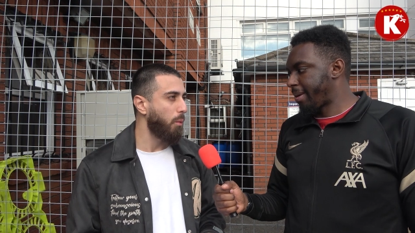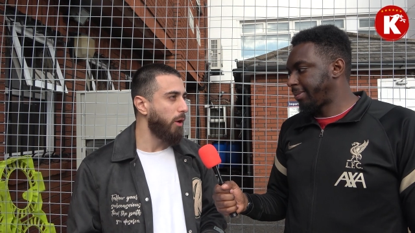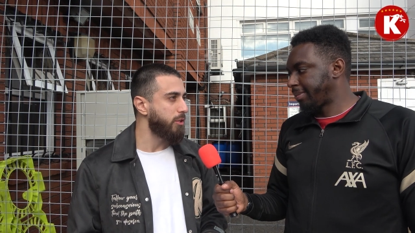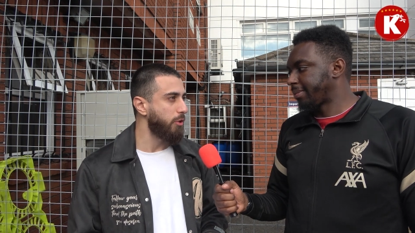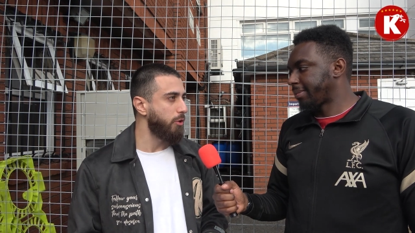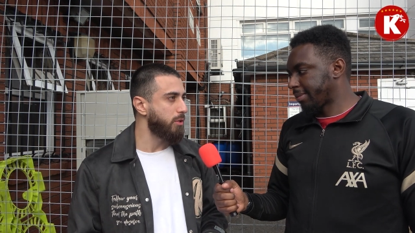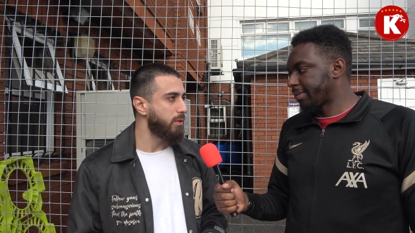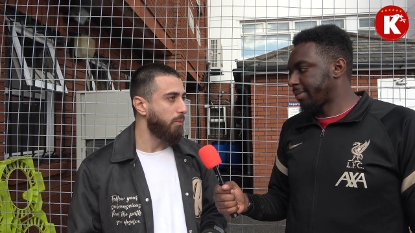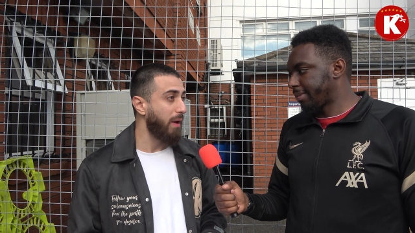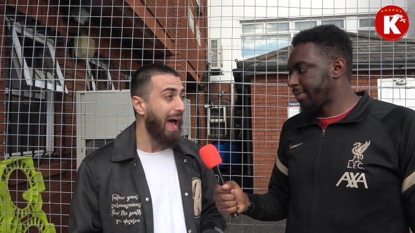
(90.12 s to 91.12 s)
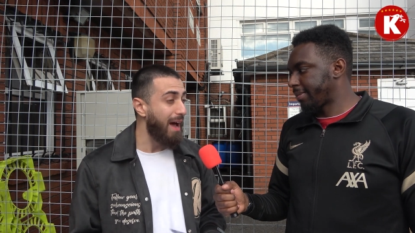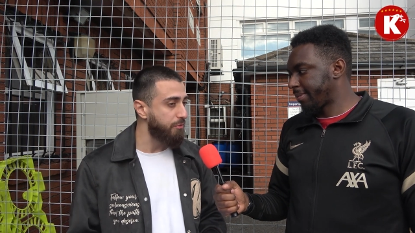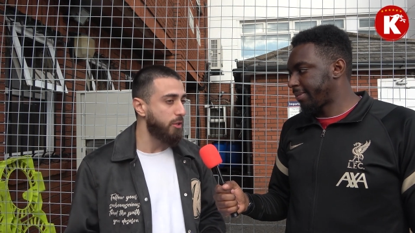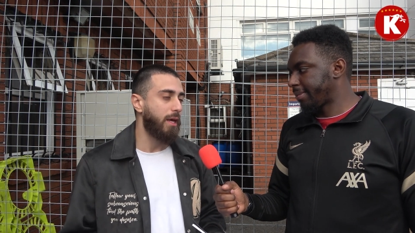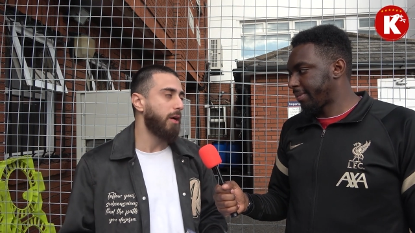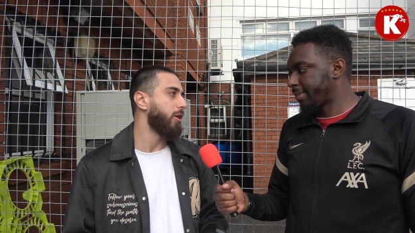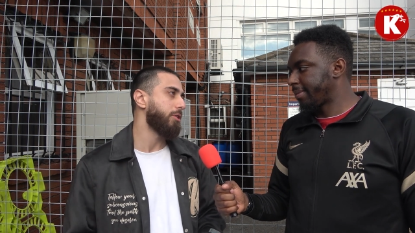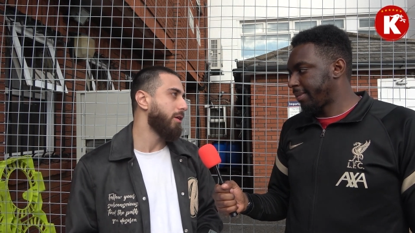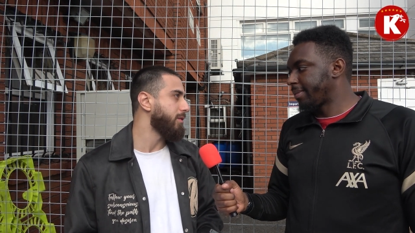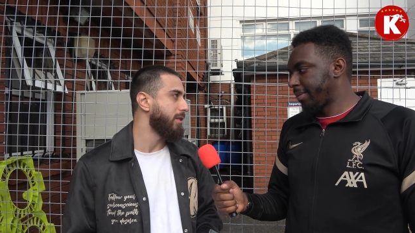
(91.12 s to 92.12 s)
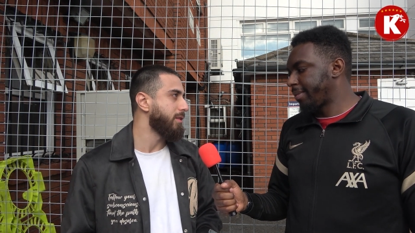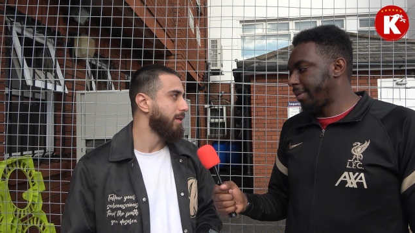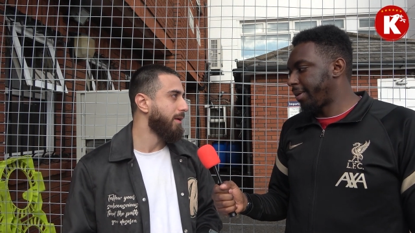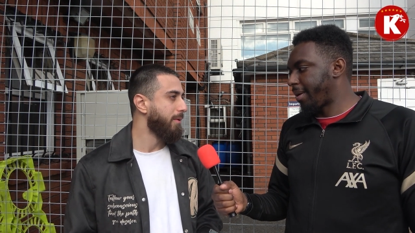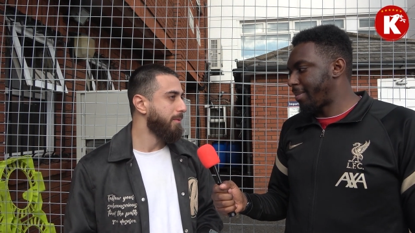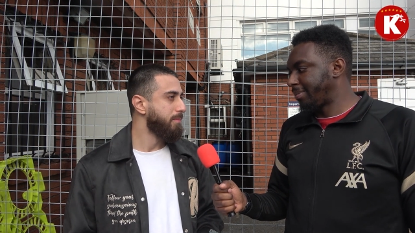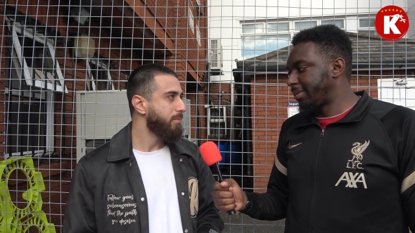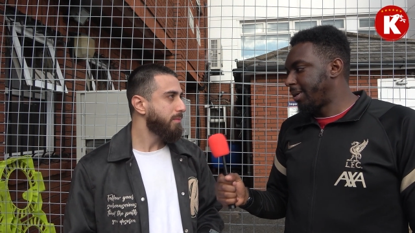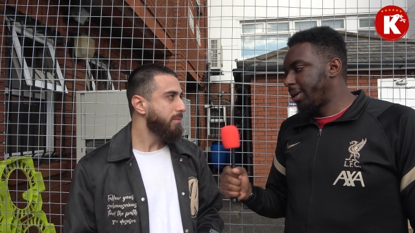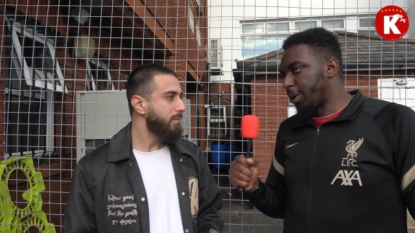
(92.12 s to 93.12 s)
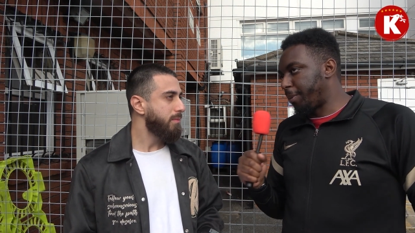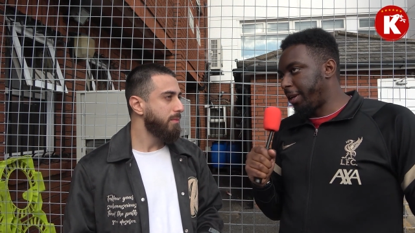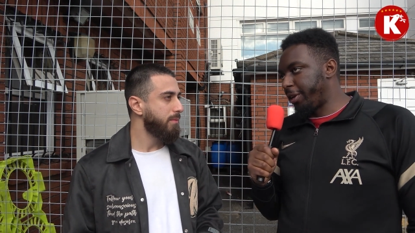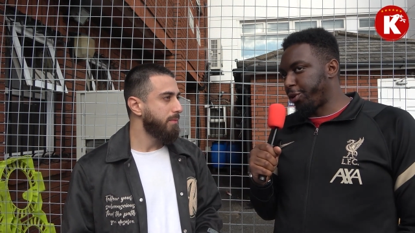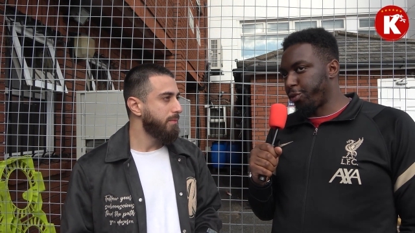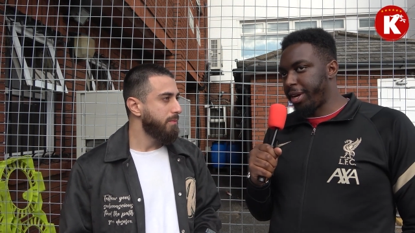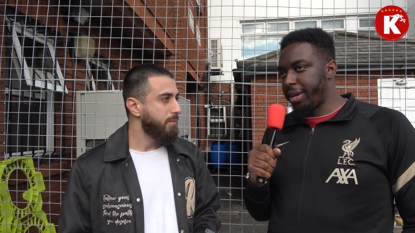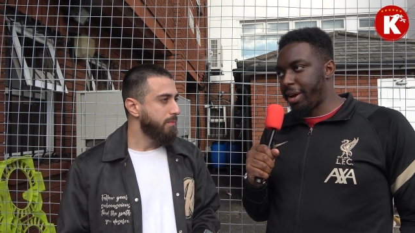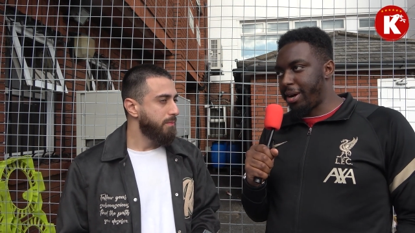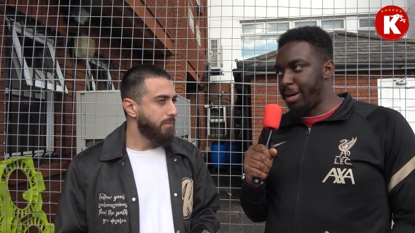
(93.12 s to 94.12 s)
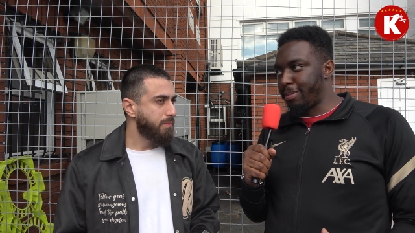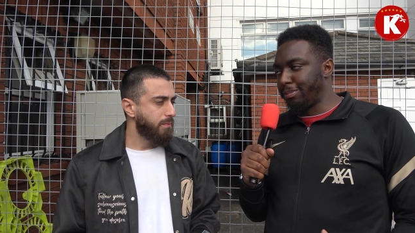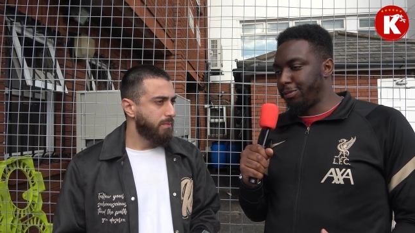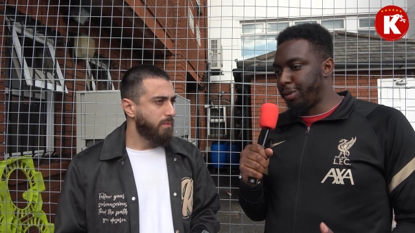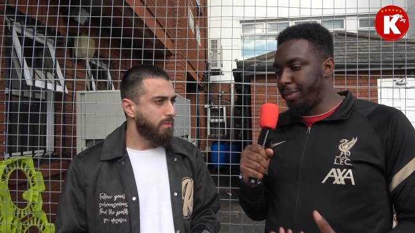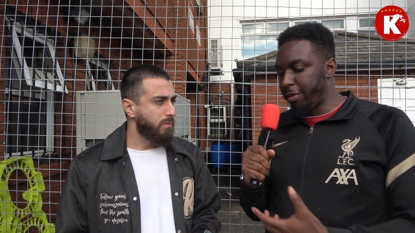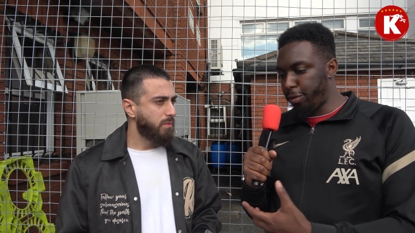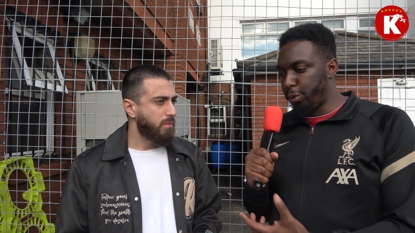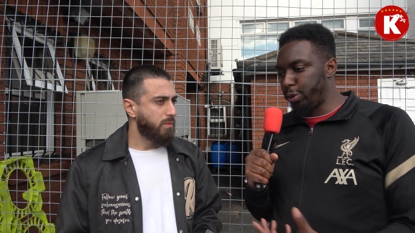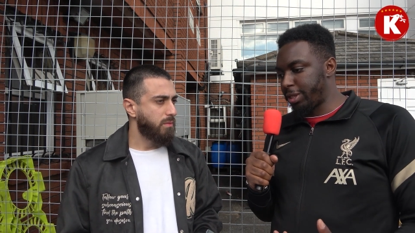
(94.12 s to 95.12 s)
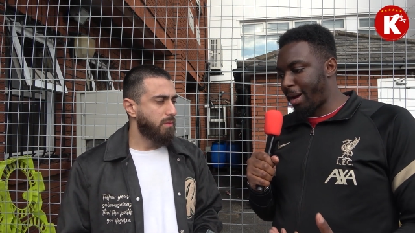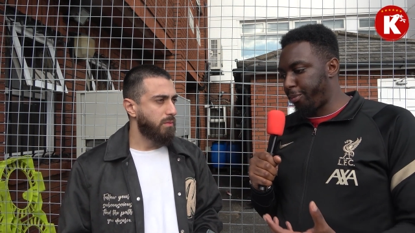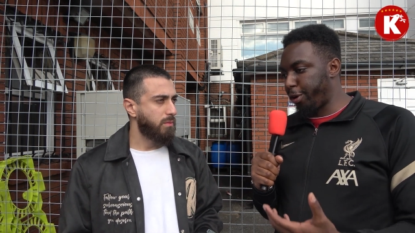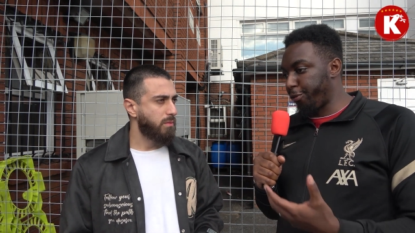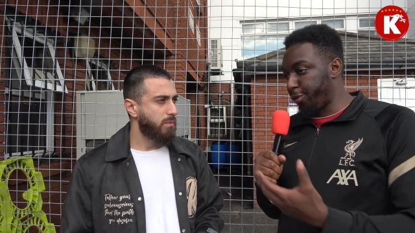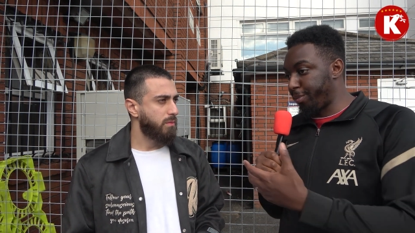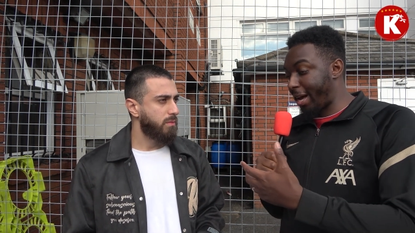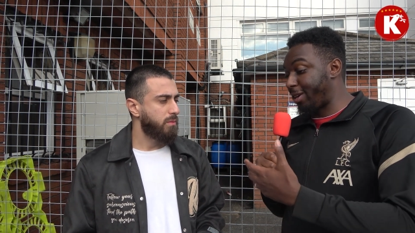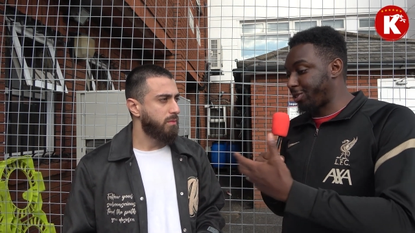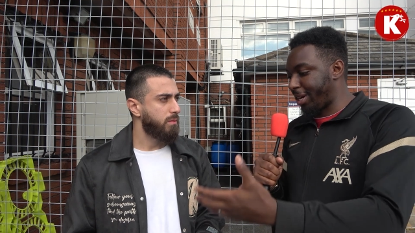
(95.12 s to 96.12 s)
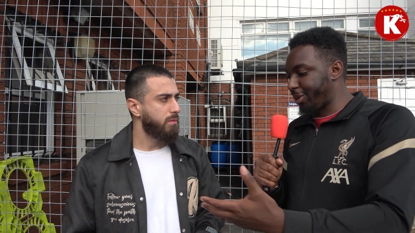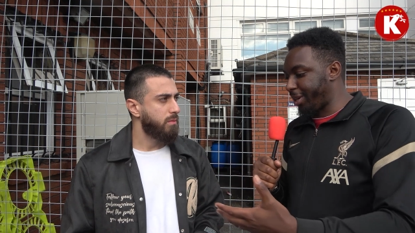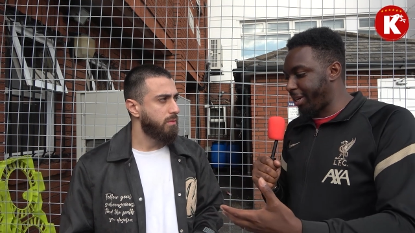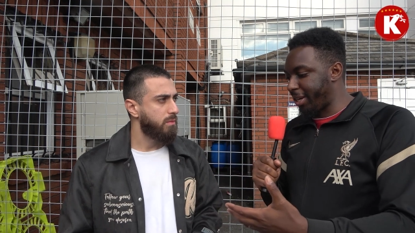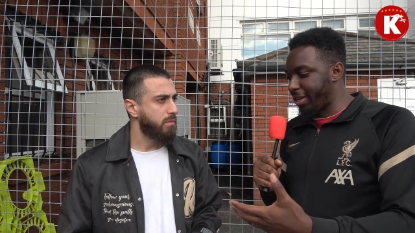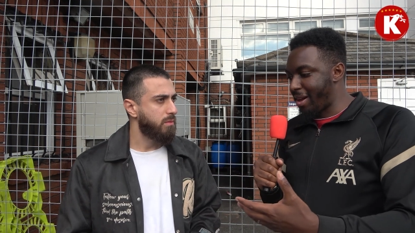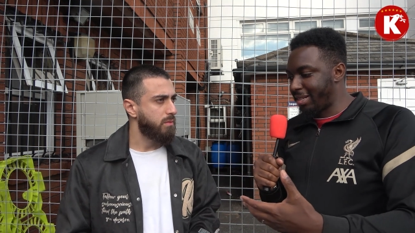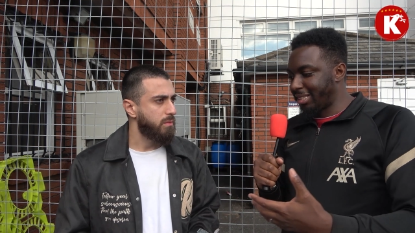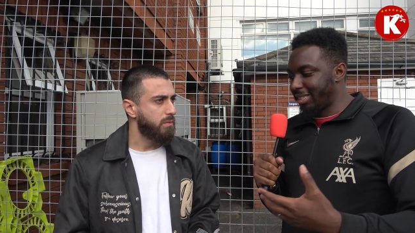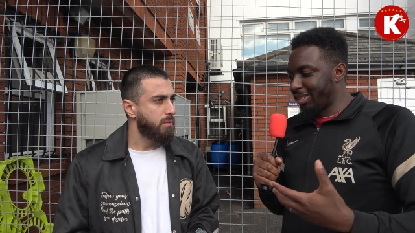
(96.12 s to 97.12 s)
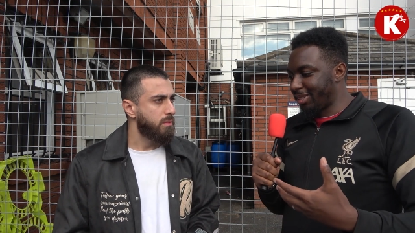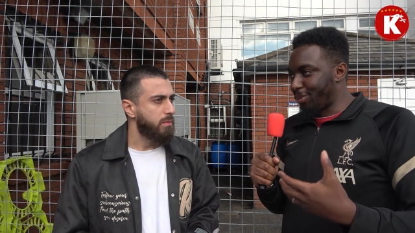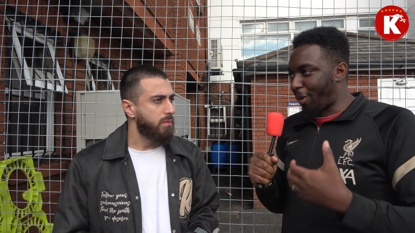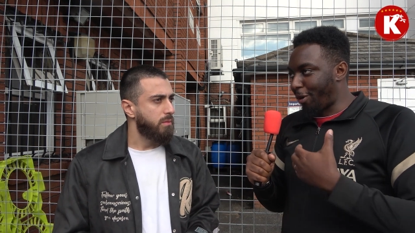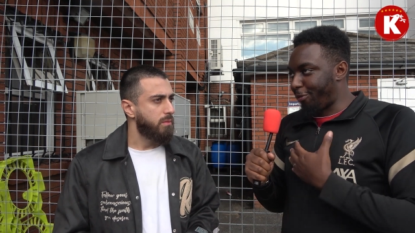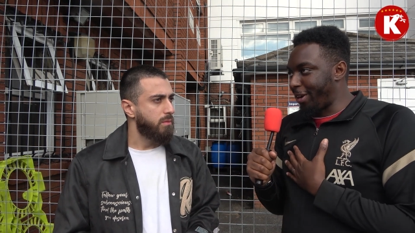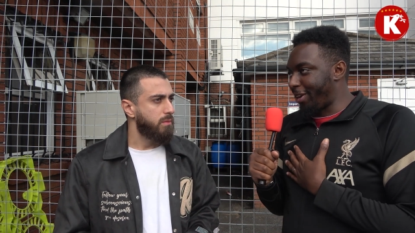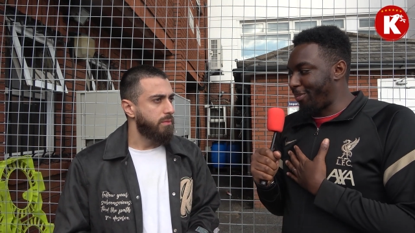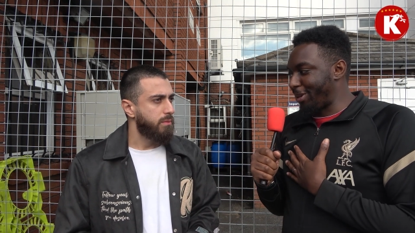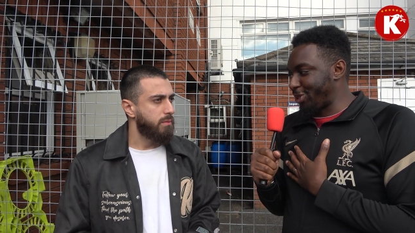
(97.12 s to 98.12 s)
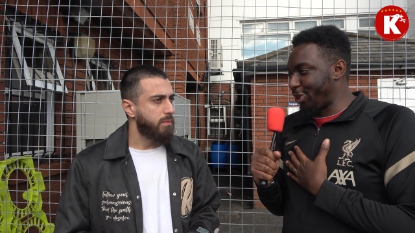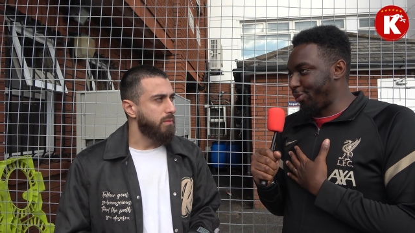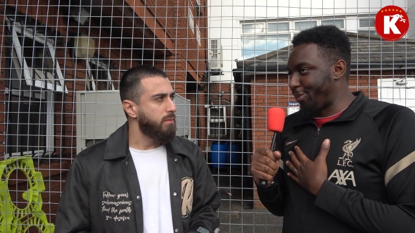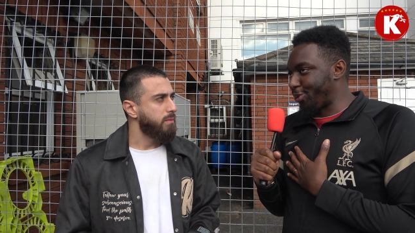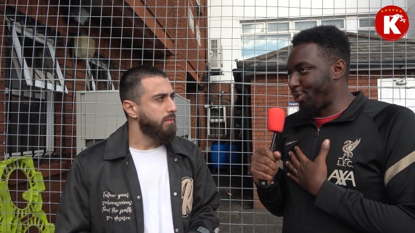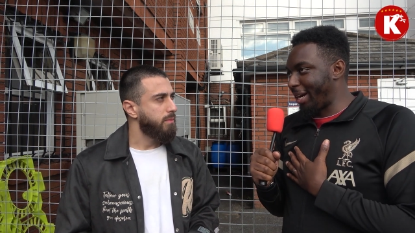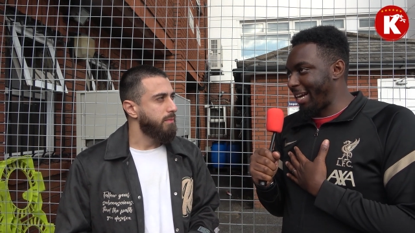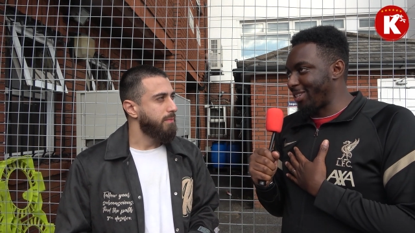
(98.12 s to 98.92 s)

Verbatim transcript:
Speaker 1: a word to use. We have to take our chances.
Speaker 2: Completely agree. Um, from a Liverpool standpoint, from the outside looking in, a fan like myself, I'm quite